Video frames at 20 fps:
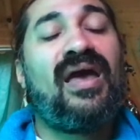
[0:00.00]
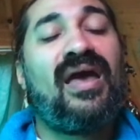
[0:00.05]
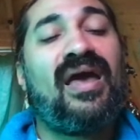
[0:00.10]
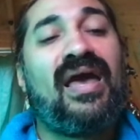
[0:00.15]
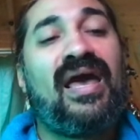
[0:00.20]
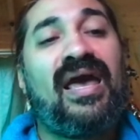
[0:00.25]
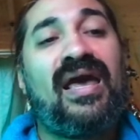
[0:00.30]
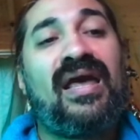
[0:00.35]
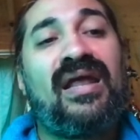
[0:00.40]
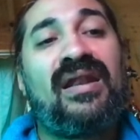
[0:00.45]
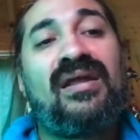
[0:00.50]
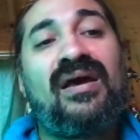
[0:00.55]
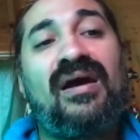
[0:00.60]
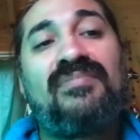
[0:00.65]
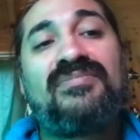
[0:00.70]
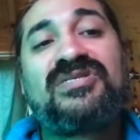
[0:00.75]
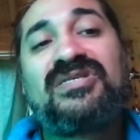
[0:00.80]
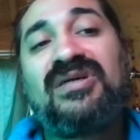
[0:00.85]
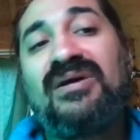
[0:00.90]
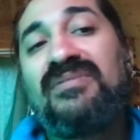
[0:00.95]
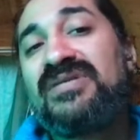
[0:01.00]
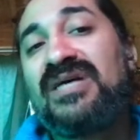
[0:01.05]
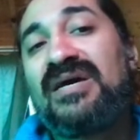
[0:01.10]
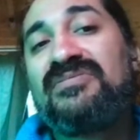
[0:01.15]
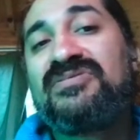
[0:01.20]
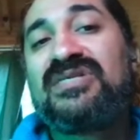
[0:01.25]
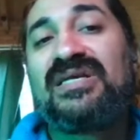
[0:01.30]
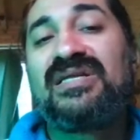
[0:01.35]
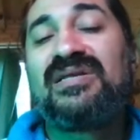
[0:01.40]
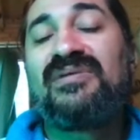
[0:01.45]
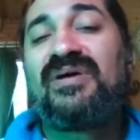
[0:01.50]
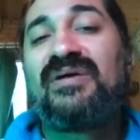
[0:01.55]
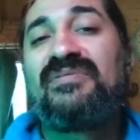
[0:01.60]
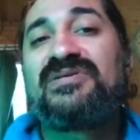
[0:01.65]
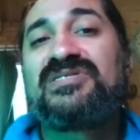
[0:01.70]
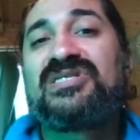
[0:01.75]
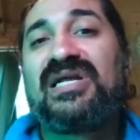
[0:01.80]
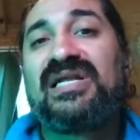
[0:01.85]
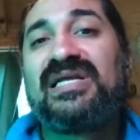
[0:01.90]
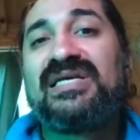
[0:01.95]
And sometimes in the
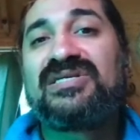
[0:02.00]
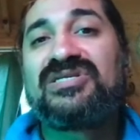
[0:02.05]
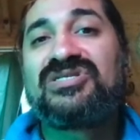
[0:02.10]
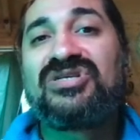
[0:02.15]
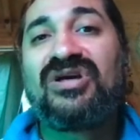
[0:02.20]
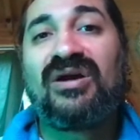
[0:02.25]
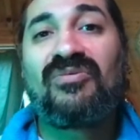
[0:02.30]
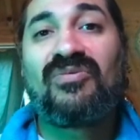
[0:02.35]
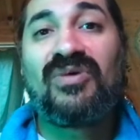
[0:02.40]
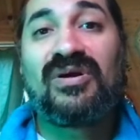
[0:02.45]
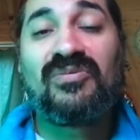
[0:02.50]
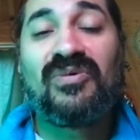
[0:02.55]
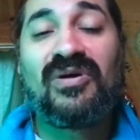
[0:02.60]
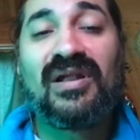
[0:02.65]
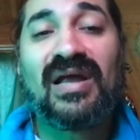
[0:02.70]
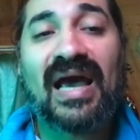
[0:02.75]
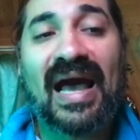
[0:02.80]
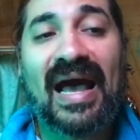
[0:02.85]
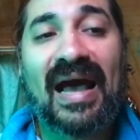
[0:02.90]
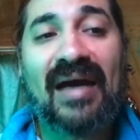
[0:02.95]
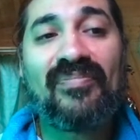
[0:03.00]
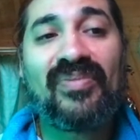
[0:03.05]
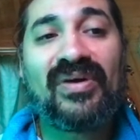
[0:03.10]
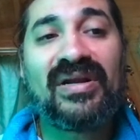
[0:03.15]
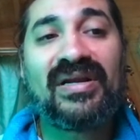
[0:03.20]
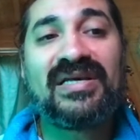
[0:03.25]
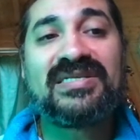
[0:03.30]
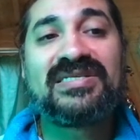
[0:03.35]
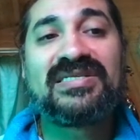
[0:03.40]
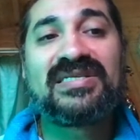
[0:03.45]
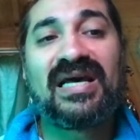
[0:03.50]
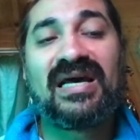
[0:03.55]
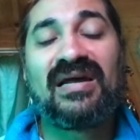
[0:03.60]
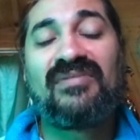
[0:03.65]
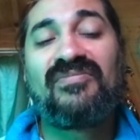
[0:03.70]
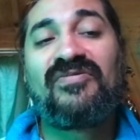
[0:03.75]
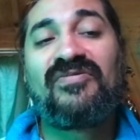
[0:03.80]
Bhava Chalita chart, what will happen is that, for